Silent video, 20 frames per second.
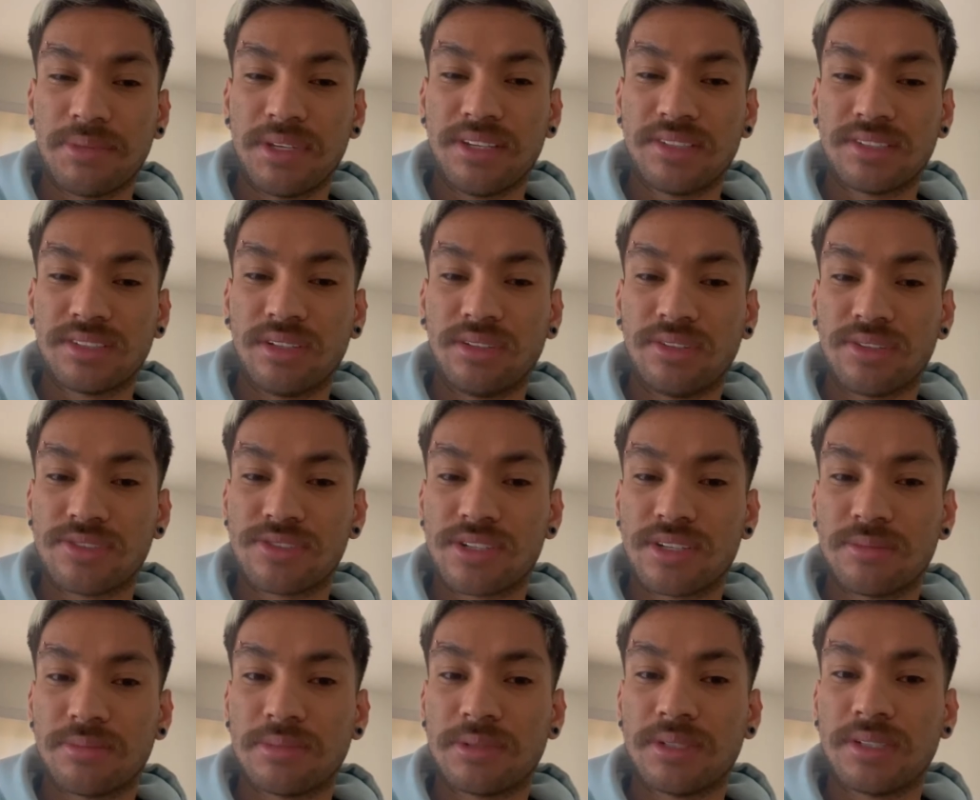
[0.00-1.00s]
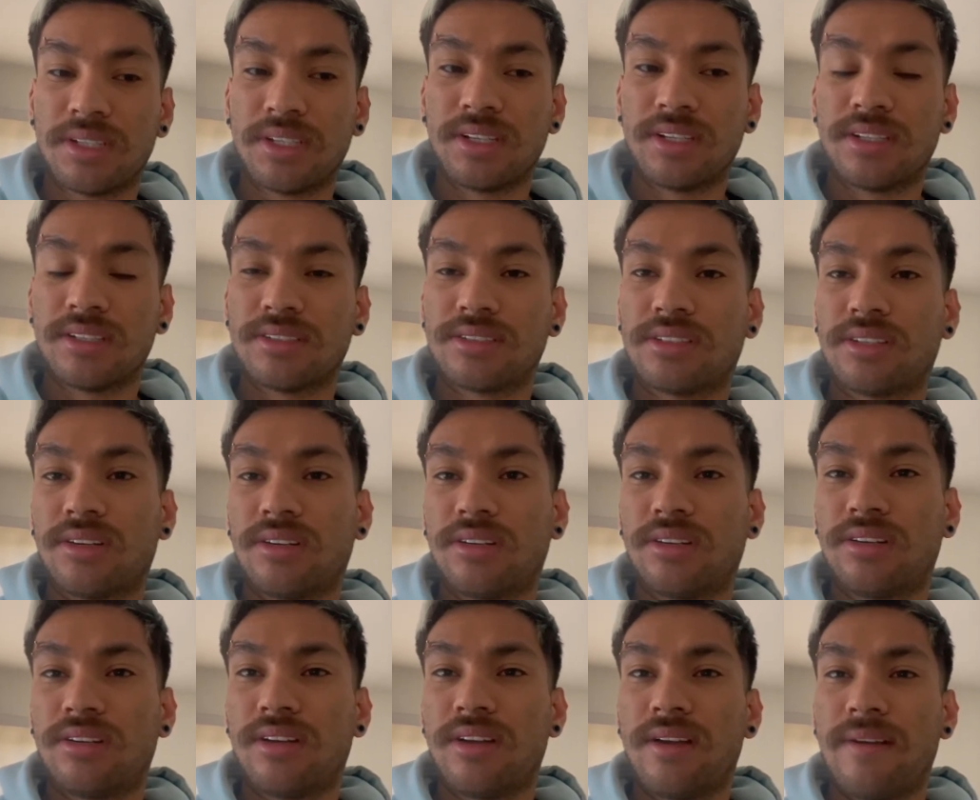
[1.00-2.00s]
be a solo trip.
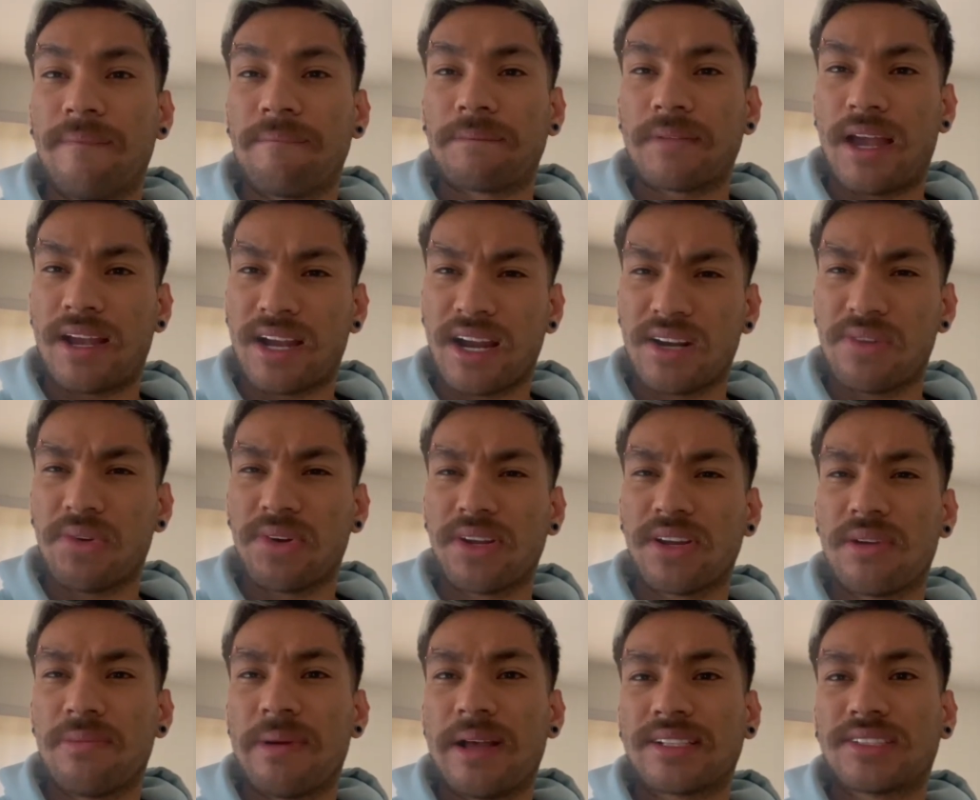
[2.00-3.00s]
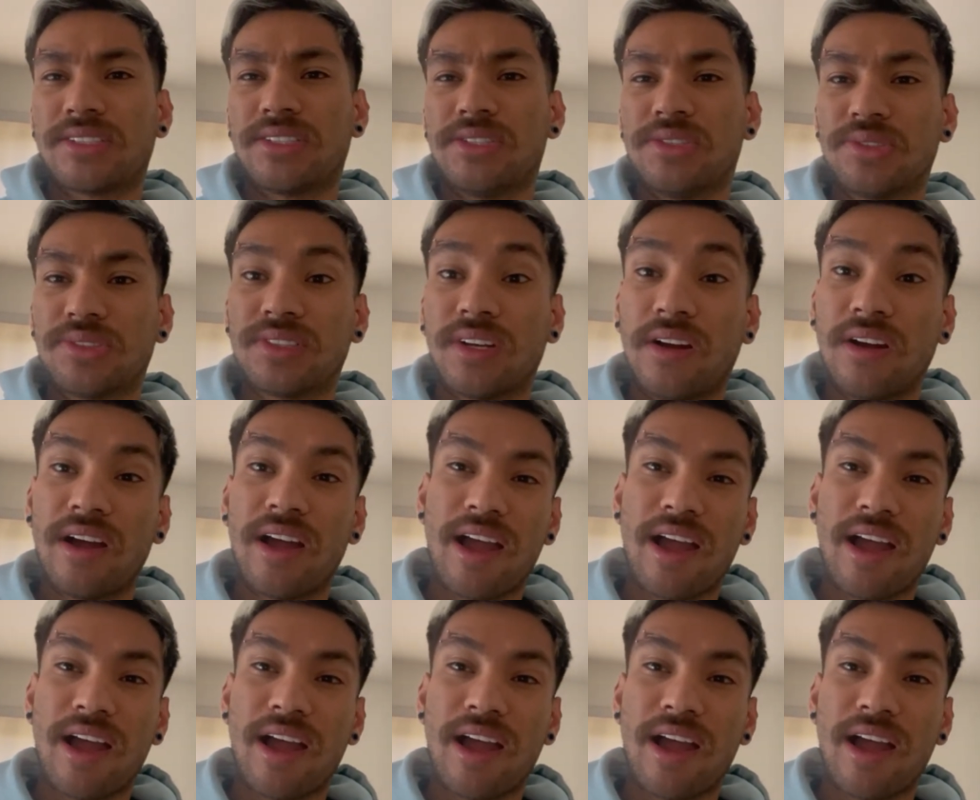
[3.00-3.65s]
So I kind of want to go back to Utah.